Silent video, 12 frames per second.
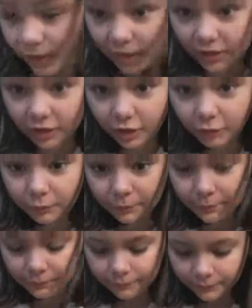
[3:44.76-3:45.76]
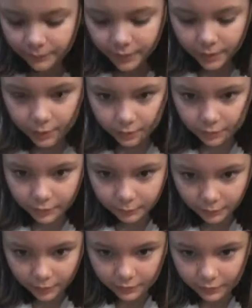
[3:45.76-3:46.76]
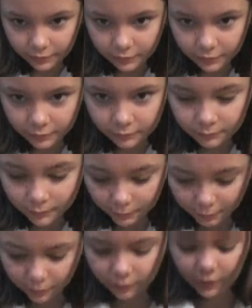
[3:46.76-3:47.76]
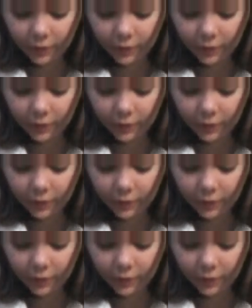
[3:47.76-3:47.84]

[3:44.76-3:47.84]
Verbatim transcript: Let's go. T-wise. I'm gonna